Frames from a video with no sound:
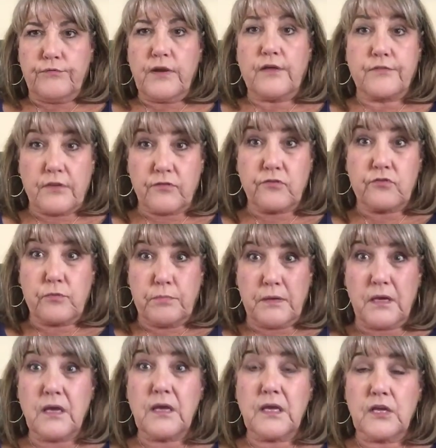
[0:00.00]
Now, this is the
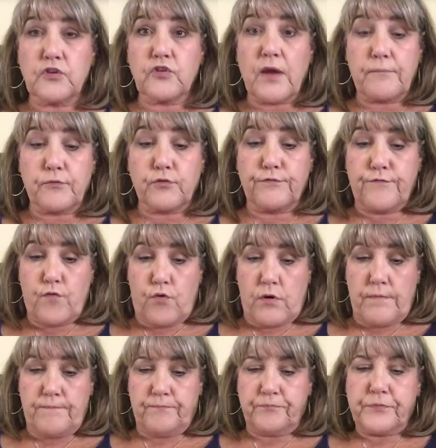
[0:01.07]
beginning of chapter 4.